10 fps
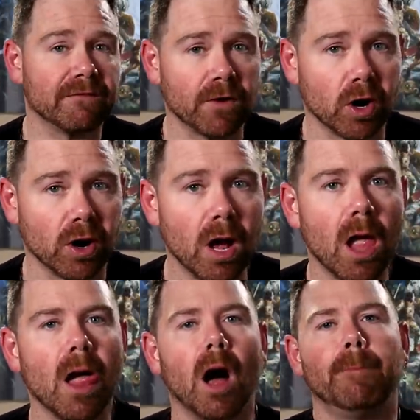fur,
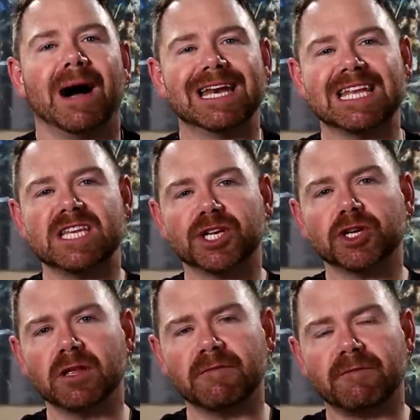upon
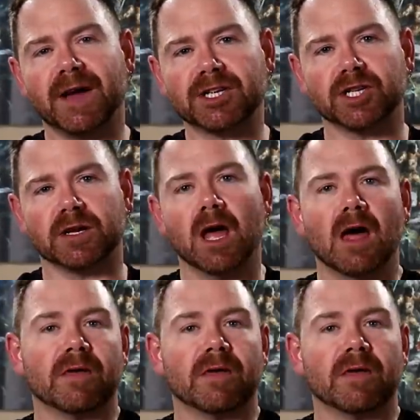initial infection,